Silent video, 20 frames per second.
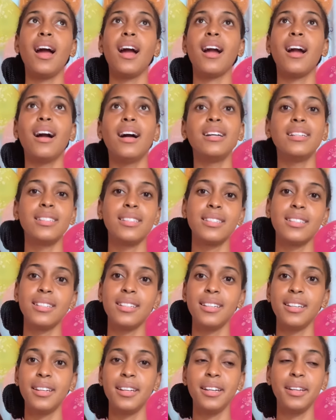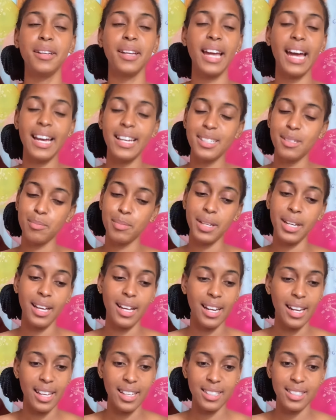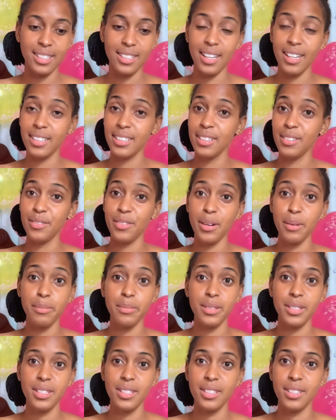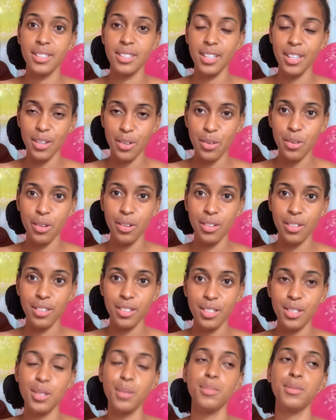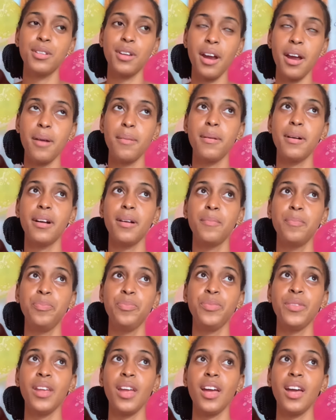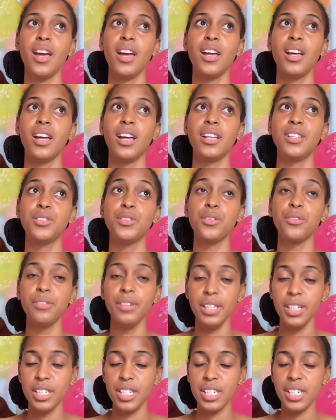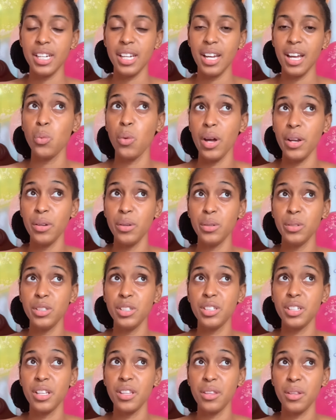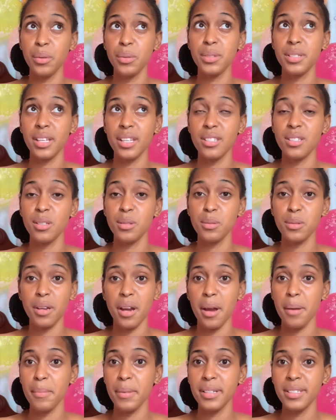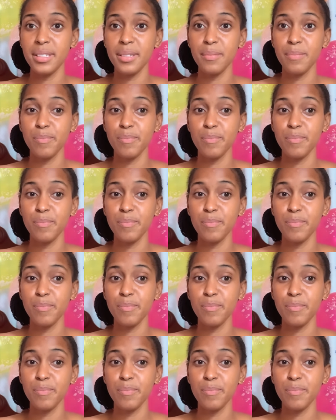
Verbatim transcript: cause guys manala starting from zero subscriber to reach 100,000 subscribers